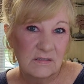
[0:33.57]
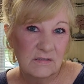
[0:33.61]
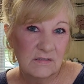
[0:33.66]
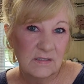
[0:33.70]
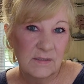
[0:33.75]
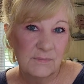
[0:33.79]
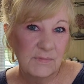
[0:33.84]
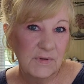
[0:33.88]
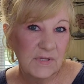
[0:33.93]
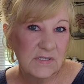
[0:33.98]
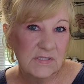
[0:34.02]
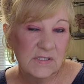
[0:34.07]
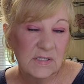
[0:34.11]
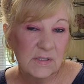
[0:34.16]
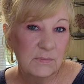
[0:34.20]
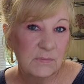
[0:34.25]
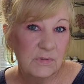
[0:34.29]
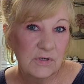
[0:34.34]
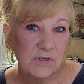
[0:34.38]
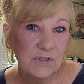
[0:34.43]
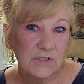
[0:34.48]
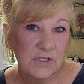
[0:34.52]
something
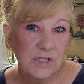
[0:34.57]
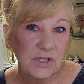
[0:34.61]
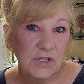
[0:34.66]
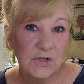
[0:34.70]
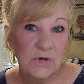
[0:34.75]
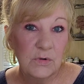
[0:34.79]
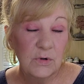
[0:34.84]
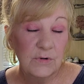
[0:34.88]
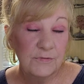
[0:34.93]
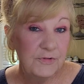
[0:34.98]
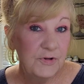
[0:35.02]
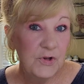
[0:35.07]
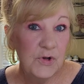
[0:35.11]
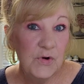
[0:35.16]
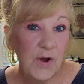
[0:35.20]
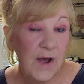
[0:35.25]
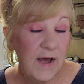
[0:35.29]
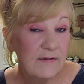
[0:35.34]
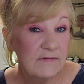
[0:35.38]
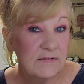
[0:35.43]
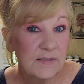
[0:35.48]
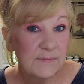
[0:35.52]
similar to you, or if you
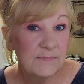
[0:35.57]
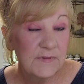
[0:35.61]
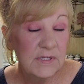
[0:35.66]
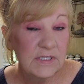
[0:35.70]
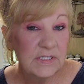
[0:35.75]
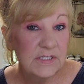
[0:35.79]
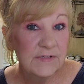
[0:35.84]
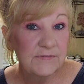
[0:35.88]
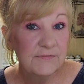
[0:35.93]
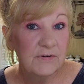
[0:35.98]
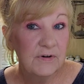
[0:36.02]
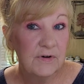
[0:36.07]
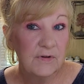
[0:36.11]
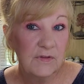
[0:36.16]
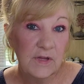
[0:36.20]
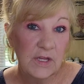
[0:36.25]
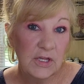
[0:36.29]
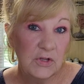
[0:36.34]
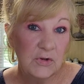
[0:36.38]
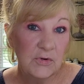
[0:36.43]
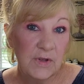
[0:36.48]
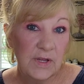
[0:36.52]
have something different
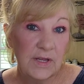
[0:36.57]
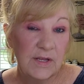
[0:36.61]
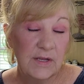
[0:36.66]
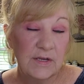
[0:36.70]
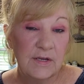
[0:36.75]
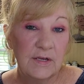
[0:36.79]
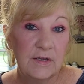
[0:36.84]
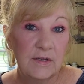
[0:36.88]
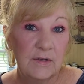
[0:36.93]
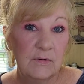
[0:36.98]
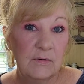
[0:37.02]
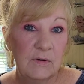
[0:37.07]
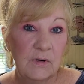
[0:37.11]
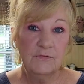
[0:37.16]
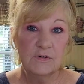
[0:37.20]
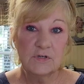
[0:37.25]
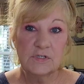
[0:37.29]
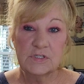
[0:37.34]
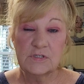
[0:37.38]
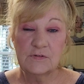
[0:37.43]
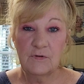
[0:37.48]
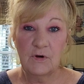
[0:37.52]
that you can't do.
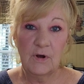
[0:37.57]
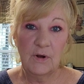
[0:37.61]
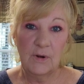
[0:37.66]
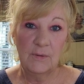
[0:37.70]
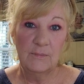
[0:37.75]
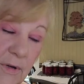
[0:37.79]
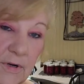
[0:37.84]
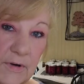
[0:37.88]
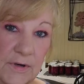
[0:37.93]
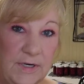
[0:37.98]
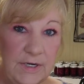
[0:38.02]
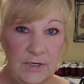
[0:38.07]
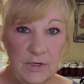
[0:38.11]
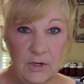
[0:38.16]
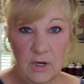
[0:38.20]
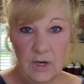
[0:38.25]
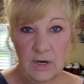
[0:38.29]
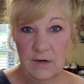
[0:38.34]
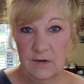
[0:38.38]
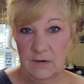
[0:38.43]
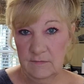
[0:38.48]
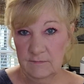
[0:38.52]
First of all, my
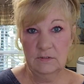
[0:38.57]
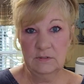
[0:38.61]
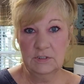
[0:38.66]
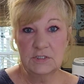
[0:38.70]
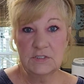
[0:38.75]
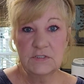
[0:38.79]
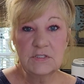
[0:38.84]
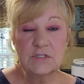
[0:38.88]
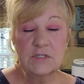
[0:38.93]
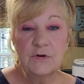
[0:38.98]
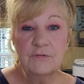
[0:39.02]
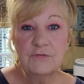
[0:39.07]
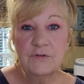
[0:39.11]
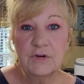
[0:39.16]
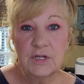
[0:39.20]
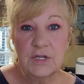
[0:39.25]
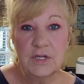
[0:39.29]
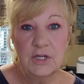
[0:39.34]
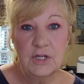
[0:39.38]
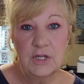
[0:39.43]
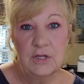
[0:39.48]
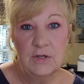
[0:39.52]
granddaughter, she's so
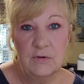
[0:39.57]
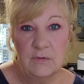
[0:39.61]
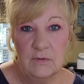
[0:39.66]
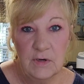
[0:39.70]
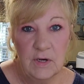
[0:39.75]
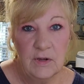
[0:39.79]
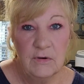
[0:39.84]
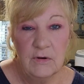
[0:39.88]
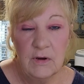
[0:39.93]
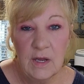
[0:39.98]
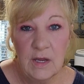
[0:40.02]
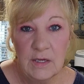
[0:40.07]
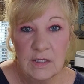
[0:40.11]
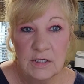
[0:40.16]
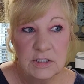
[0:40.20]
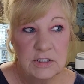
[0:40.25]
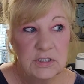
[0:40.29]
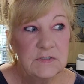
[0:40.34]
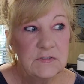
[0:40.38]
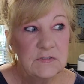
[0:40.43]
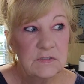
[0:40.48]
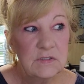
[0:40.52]
freaking cute, okay?
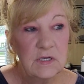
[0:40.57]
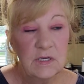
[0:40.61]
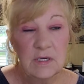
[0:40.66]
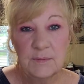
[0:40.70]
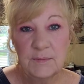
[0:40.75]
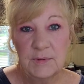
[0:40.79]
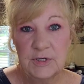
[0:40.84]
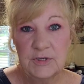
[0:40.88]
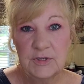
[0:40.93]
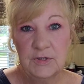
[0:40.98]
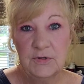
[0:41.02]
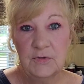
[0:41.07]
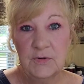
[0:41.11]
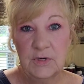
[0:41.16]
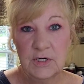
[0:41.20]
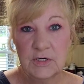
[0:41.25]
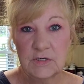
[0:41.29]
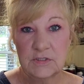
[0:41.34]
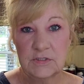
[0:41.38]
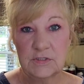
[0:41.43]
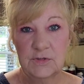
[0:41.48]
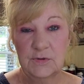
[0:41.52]
She's gonna be two
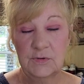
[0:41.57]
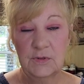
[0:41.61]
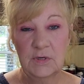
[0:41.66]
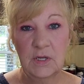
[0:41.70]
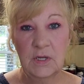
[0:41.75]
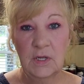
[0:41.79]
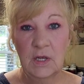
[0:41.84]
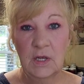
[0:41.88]
here soon.